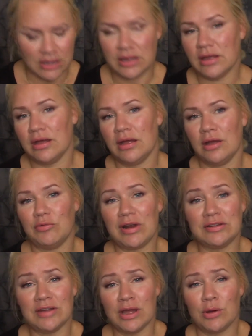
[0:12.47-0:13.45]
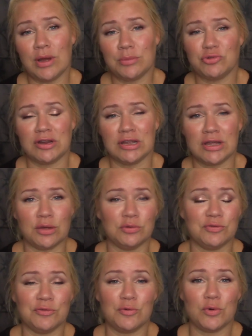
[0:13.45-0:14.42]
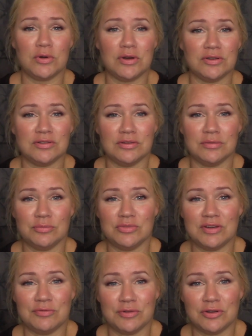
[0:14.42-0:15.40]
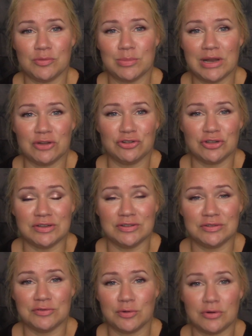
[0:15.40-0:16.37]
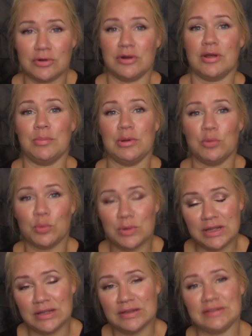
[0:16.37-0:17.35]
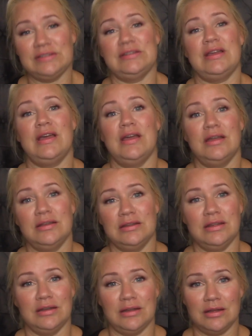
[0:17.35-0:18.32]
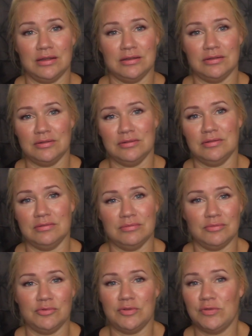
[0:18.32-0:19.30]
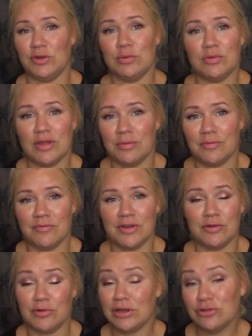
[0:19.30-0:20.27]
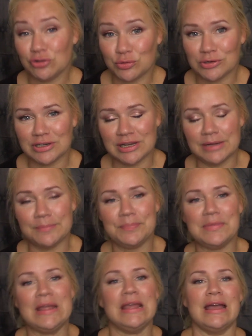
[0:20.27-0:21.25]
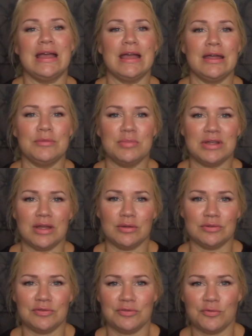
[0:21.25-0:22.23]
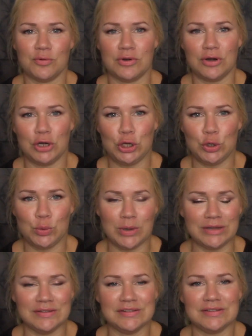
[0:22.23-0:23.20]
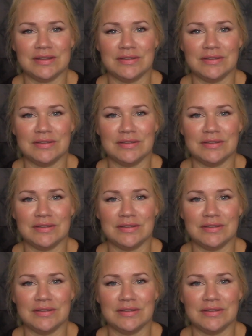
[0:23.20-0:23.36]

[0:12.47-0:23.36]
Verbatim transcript: Uh, right now I'm trying out four different blushes for a couple of weeks and then I review them very shortly and pick out four new ones.